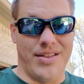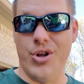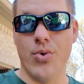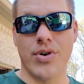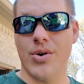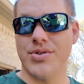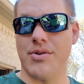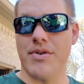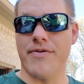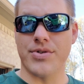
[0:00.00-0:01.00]
The new one goes
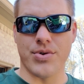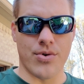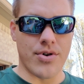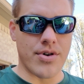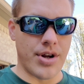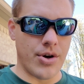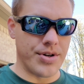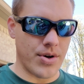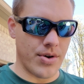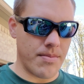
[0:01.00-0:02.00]
in, in reverse order. You're
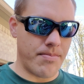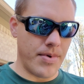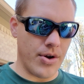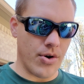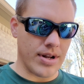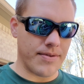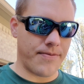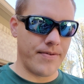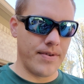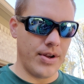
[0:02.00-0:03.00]
just gonna, you're gonna,
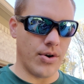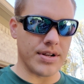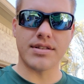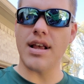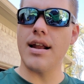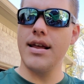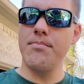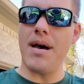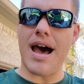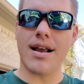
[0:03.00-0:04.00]
you're gonna slide it
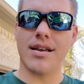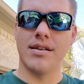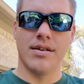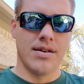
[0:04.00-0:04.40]
in back